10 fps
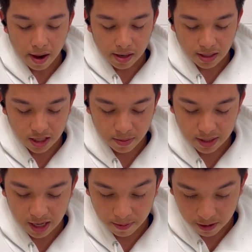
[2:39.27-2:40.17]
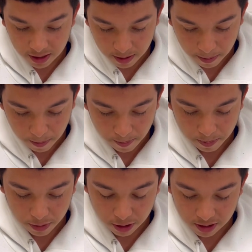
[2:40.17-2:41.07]
Some examples of
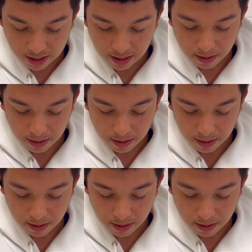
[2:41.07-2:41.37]
protein